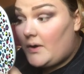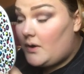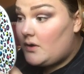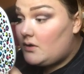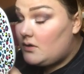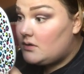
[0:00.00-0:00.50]

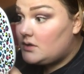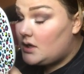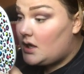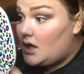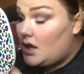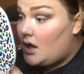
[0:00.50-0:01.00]
on,
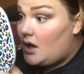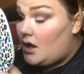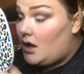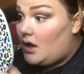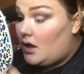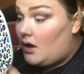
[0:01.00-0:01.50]

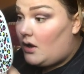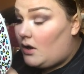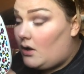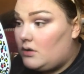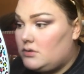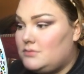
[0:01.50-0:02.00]

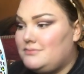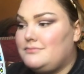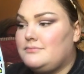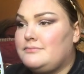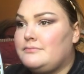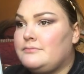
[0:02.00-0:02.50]

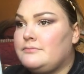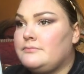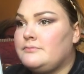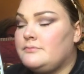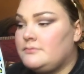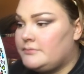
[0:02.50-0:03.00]

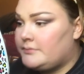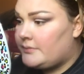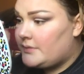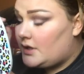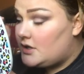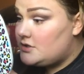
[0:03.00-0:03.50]

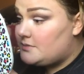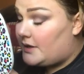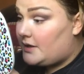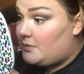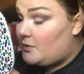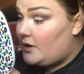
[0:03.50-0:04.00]
I just
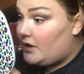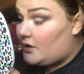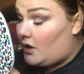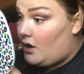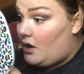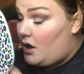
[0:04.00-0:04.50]
made up a
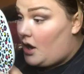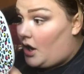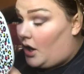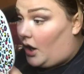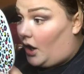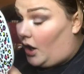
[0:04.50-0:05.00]
word,
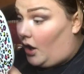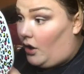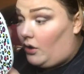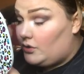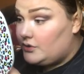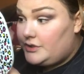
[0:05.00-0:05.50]

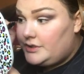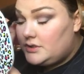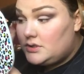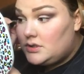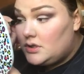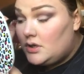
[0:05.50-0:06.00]
on
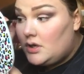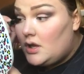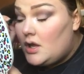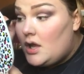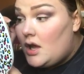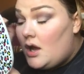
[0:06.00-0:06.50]

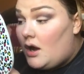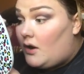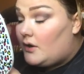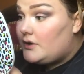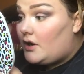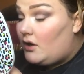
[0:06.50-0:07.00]

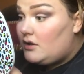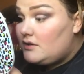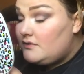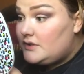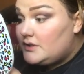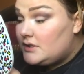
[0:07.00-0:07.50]
all
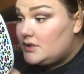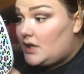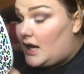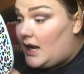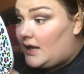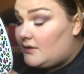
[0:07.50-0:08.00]
of your
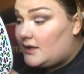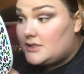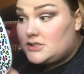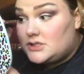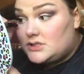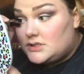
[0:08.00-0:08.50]

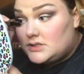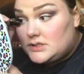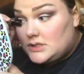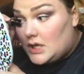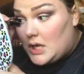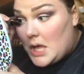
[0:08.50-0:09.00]

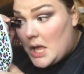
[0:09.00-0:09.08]
eyelashes.